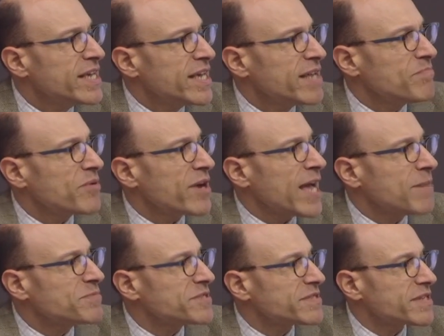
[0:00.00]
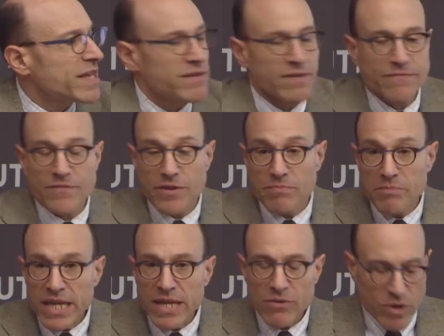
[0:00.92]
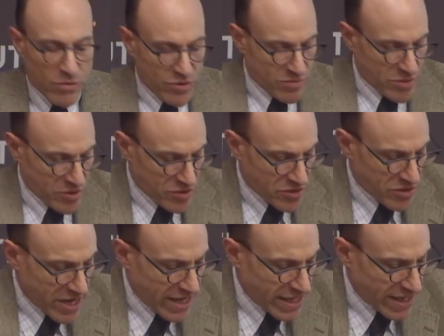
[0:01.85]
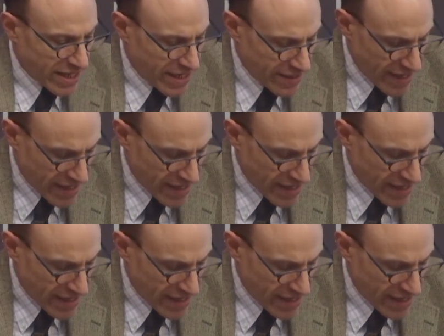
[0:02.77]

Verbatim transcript: And perhaps, uh, to me, what was most striking in